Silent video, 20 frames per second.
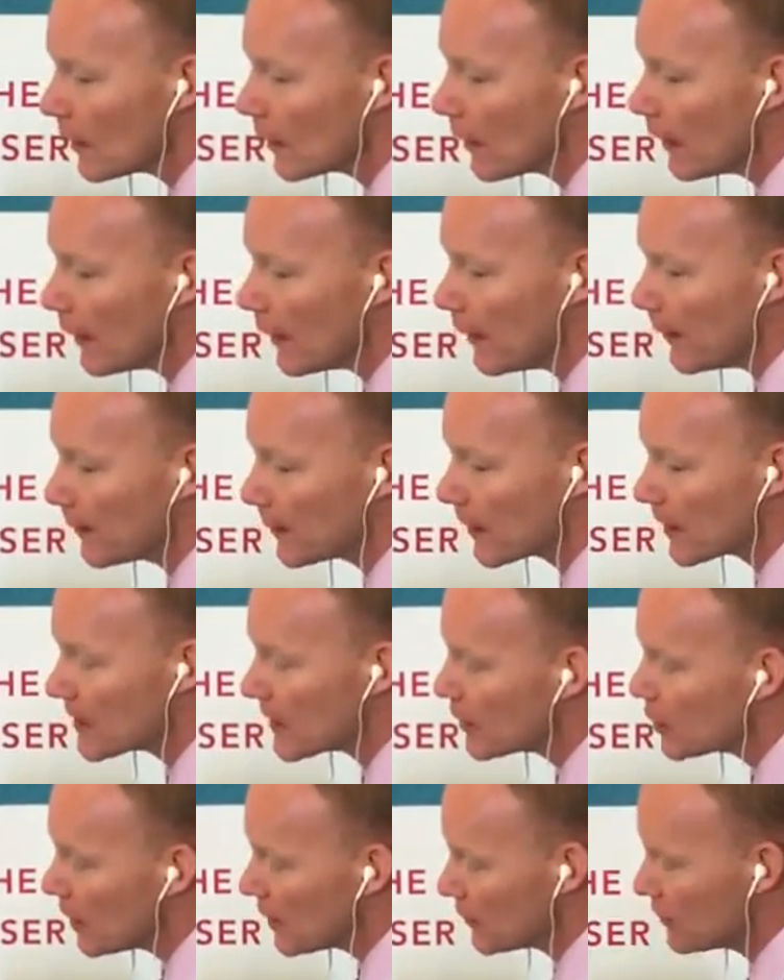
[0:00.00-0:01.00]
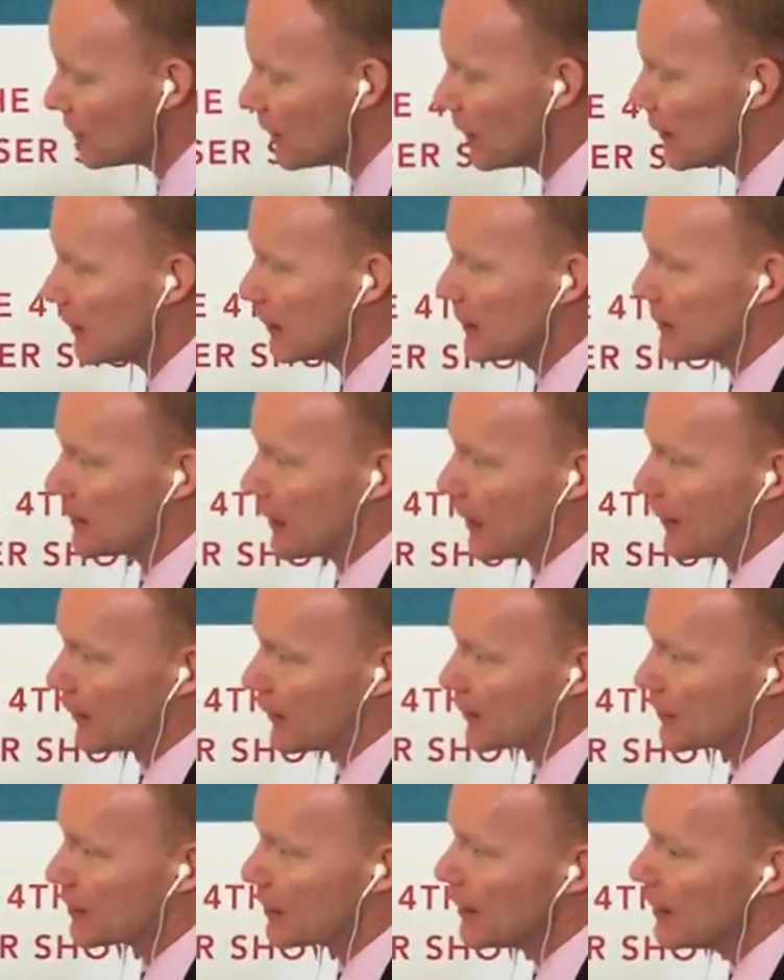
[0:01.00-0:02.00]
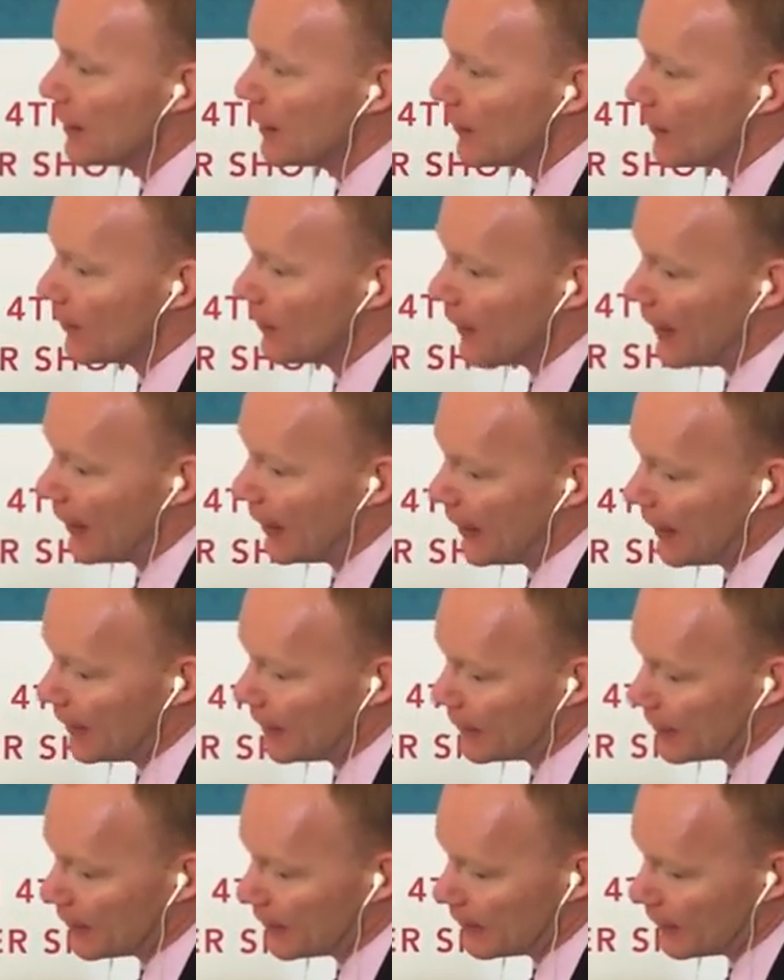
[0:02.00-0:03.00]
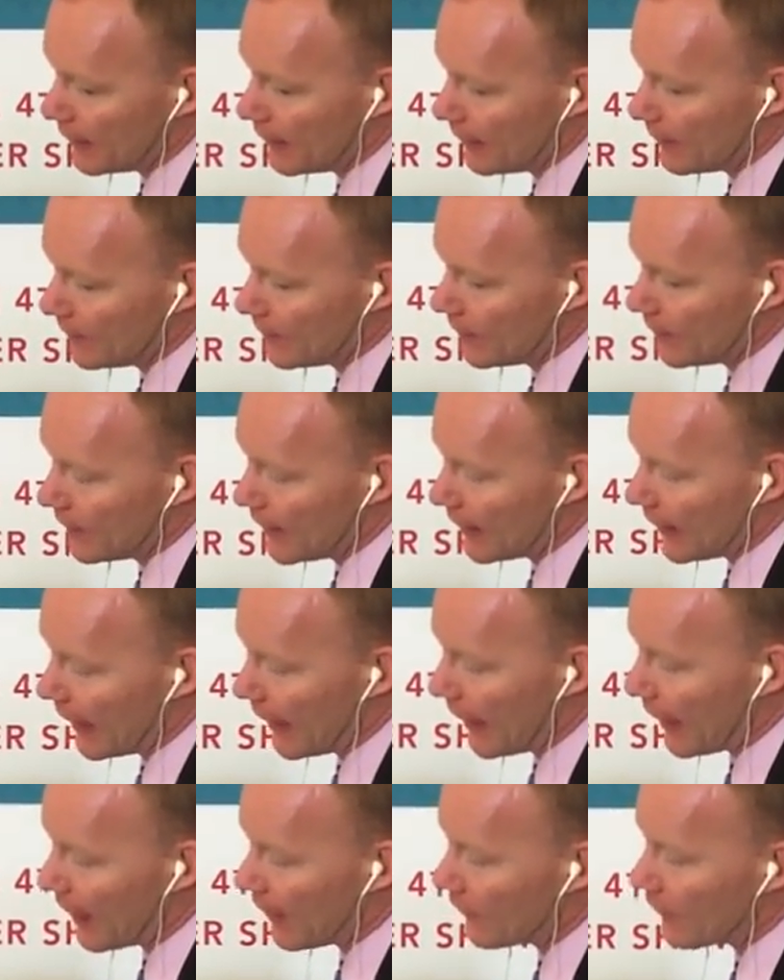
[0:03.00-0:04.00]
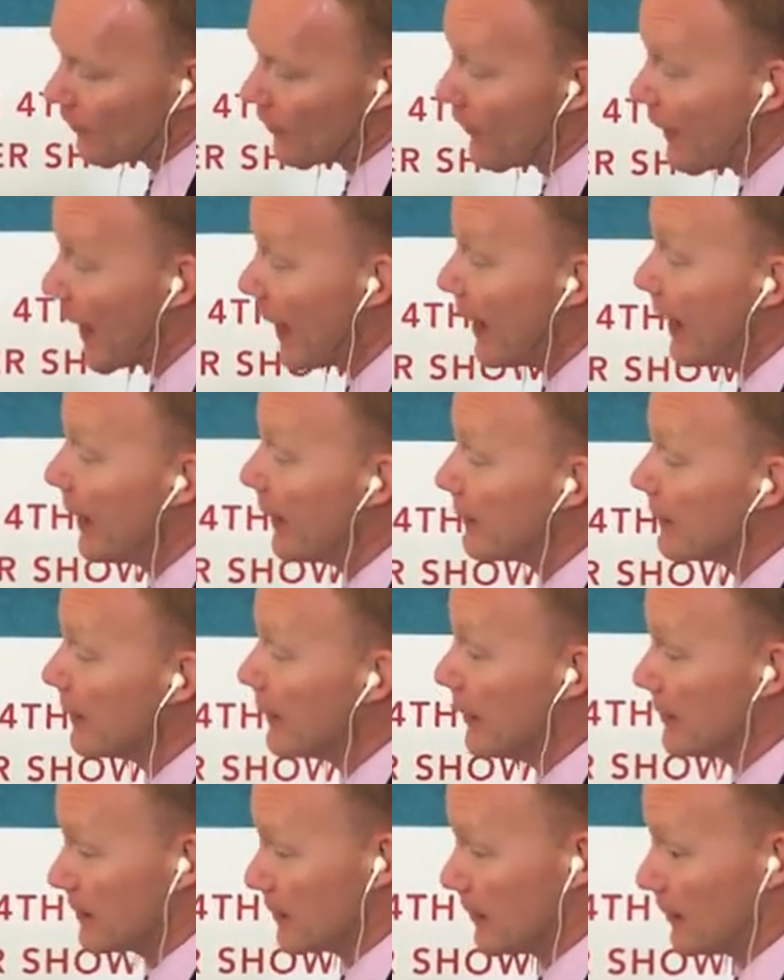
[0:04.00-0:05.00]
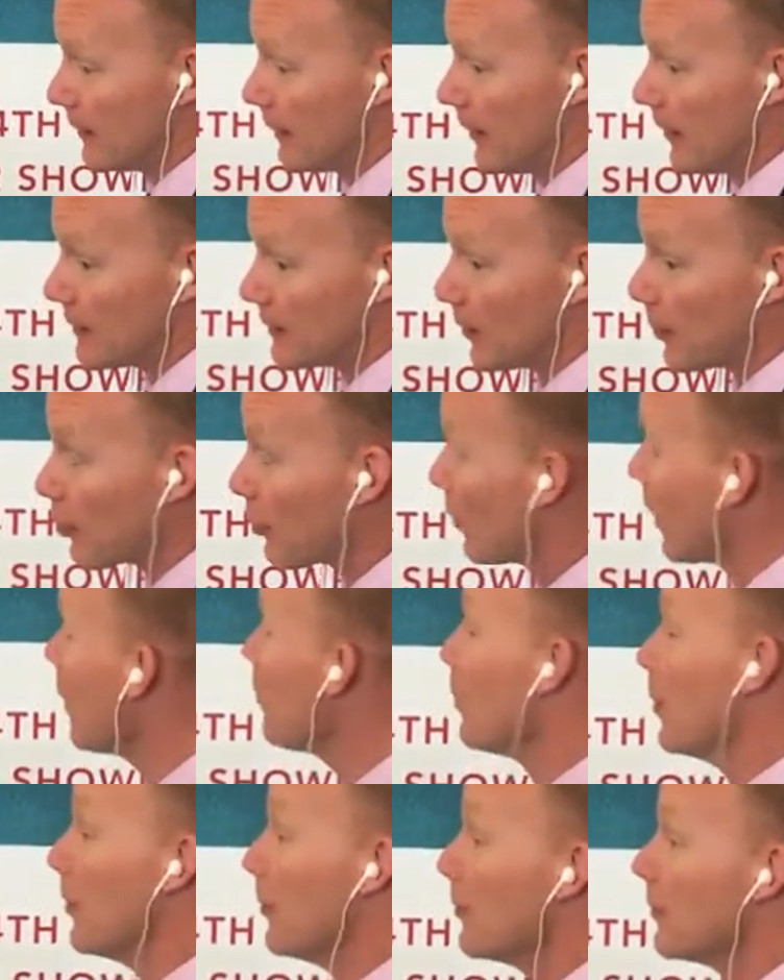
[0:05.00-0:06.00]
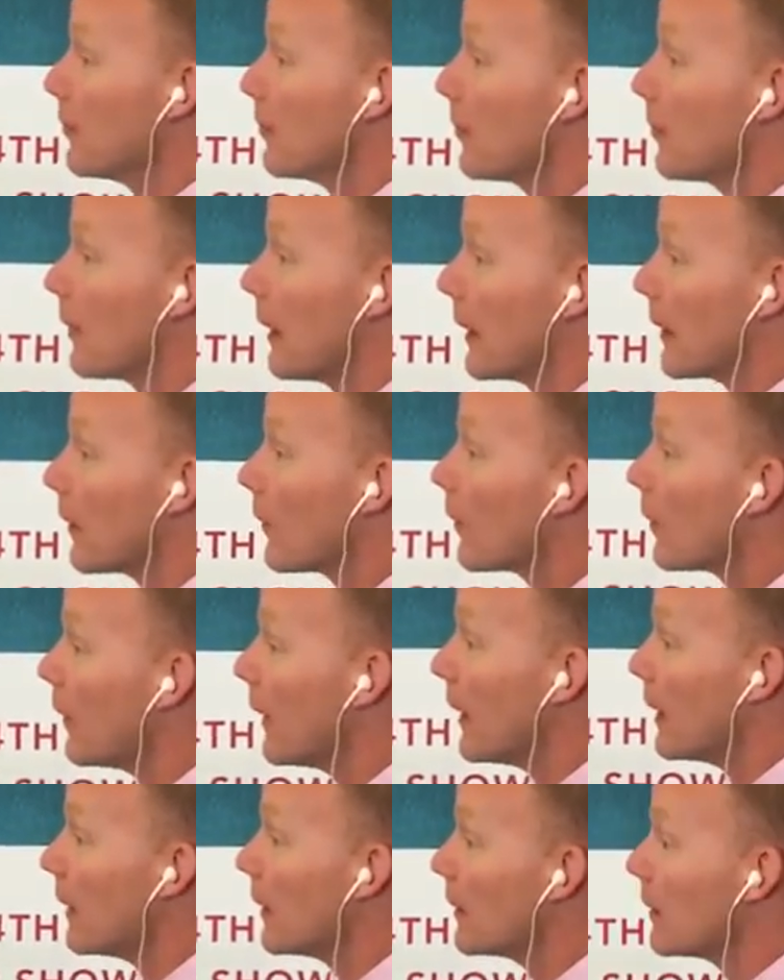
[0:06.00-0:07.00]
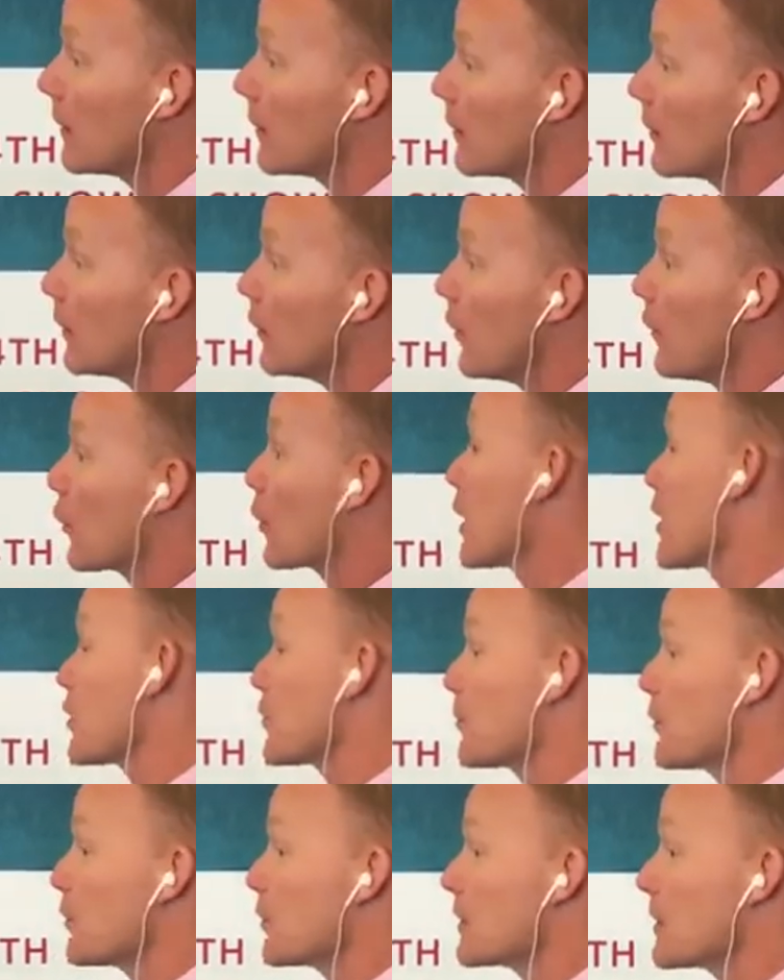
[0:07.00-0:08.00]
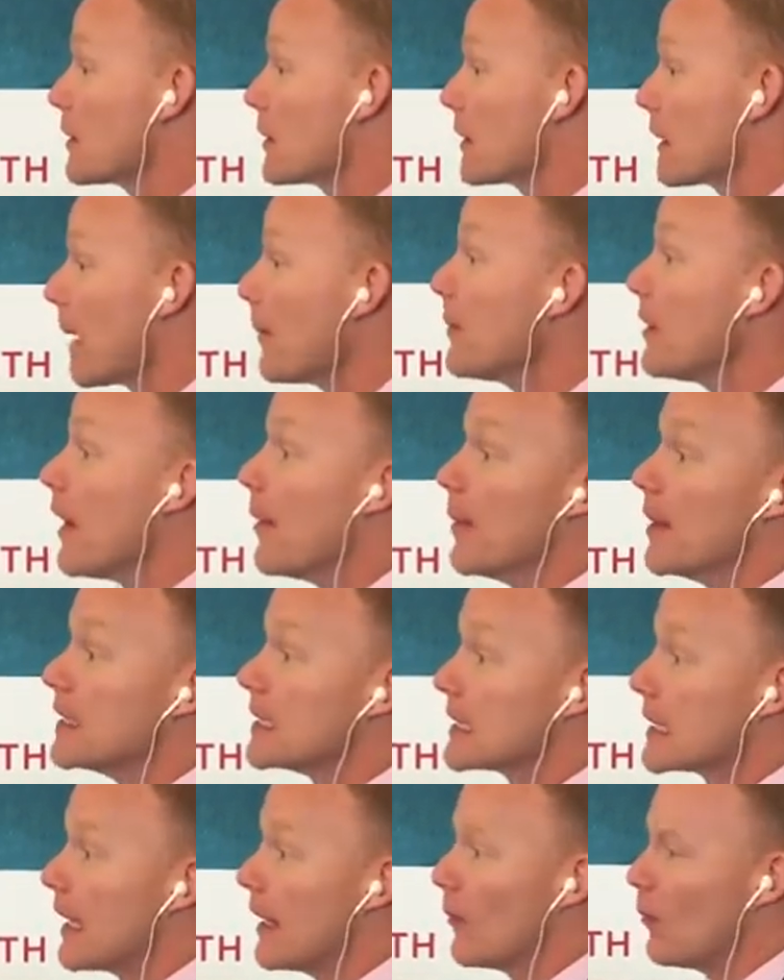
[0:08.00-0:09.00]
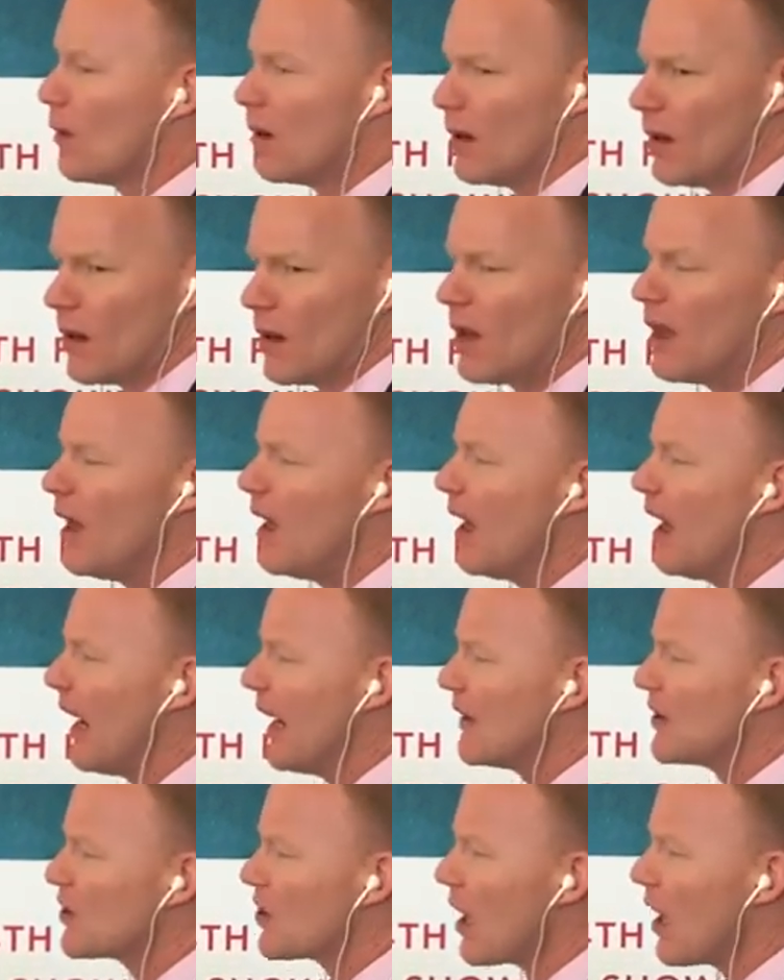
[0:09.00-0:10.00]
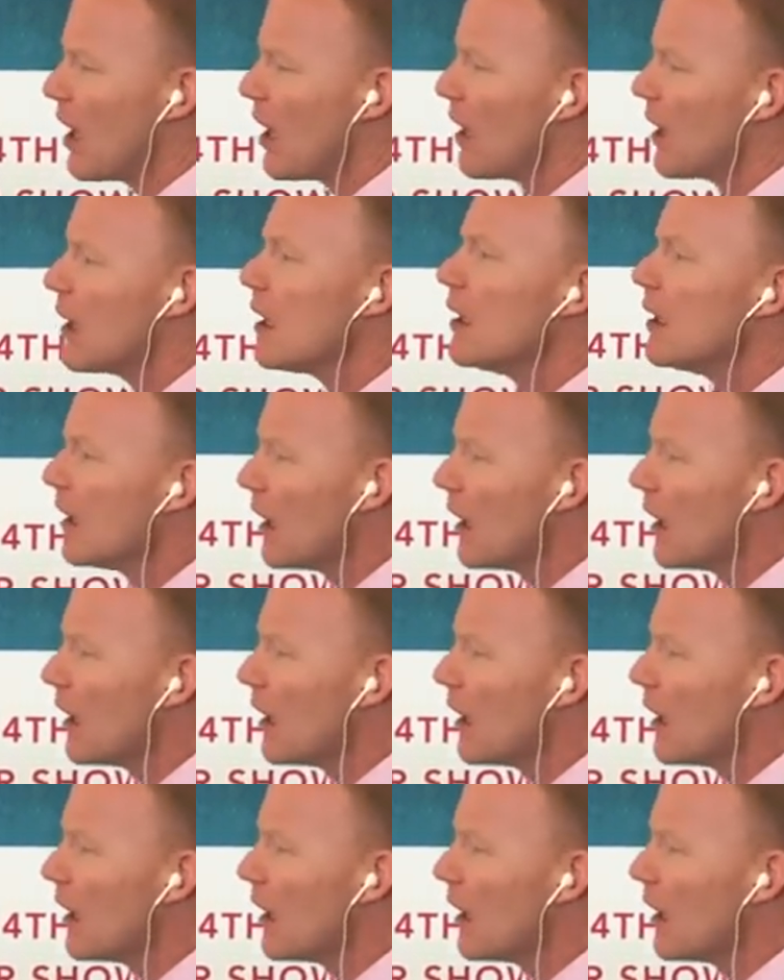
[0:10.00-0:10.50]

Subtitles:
because I talk to a lot of designers that have that as a problem. Like their customers can say, well, I saw